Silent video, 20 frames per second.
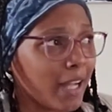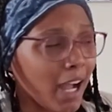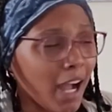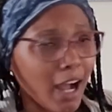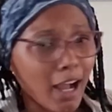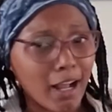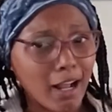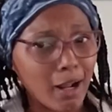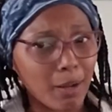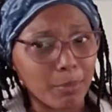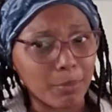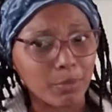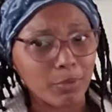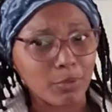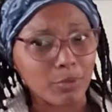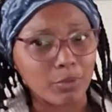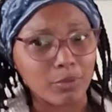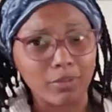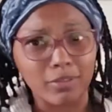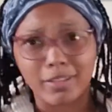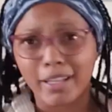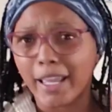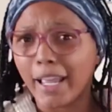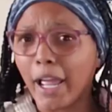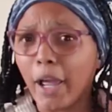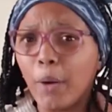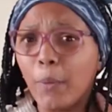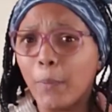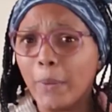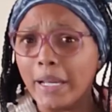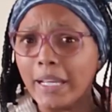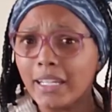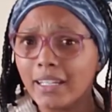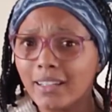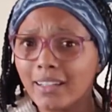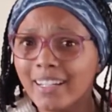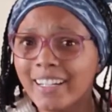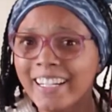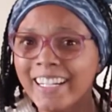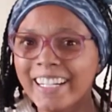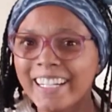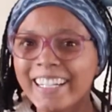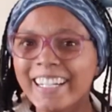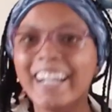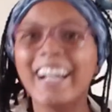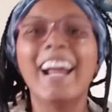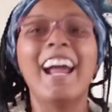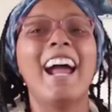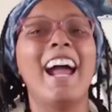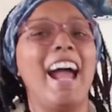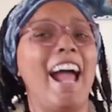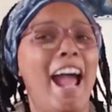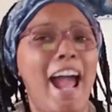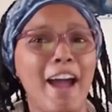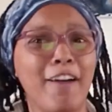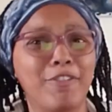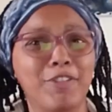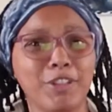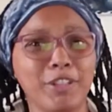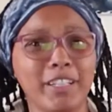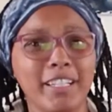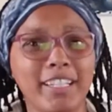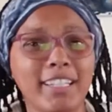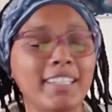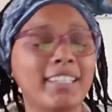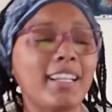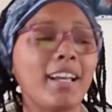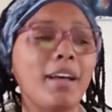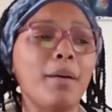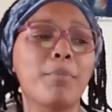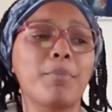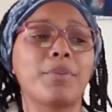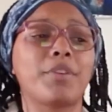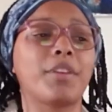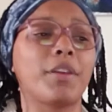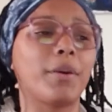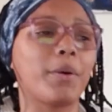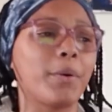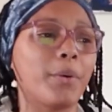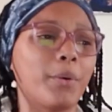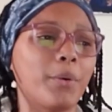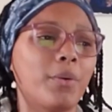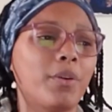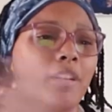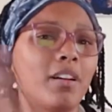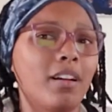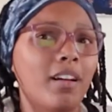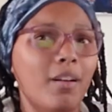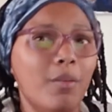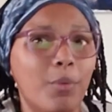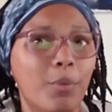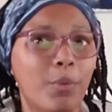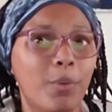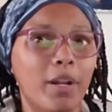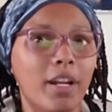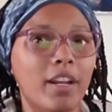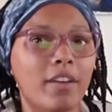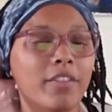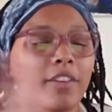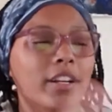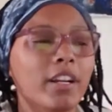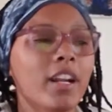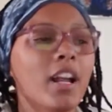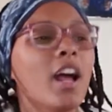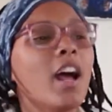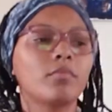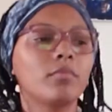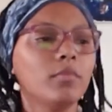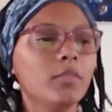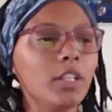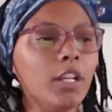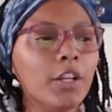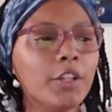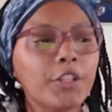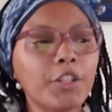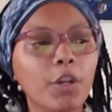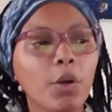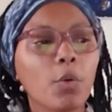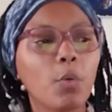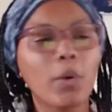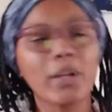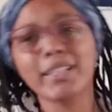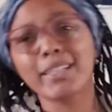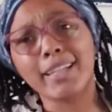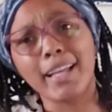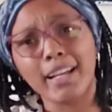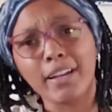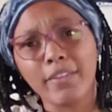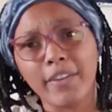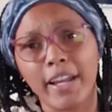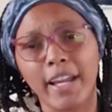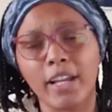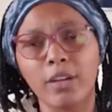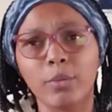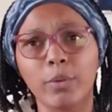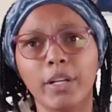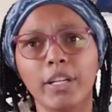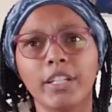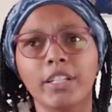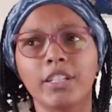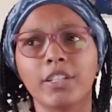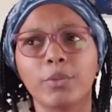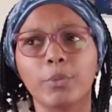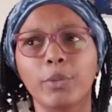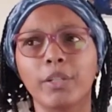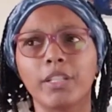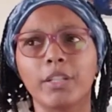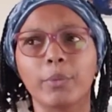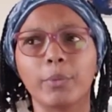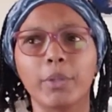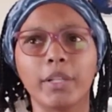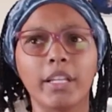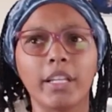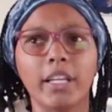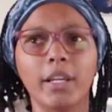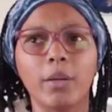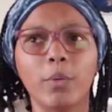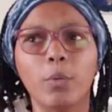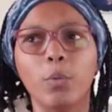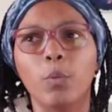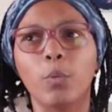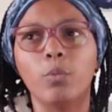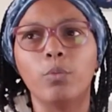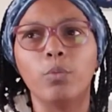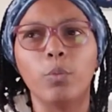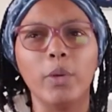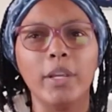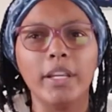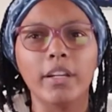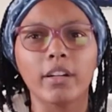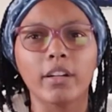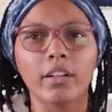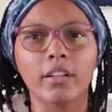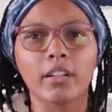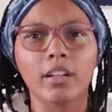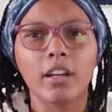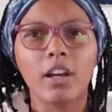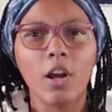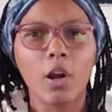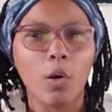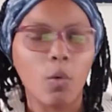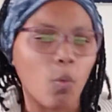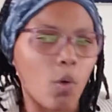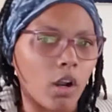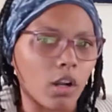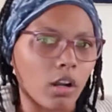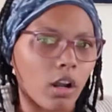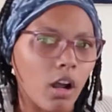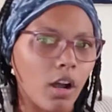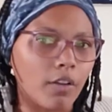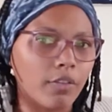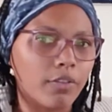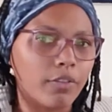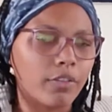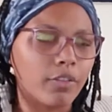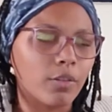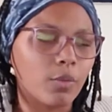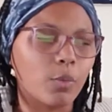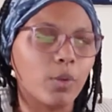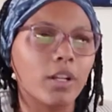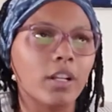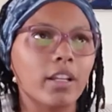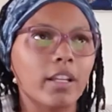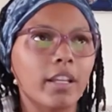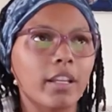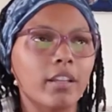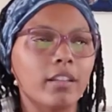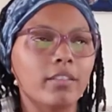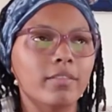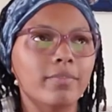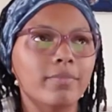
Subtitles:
a couple, like a week after this is up, so whatever. So what Sleight of Hand was a really weird one-off. Well, it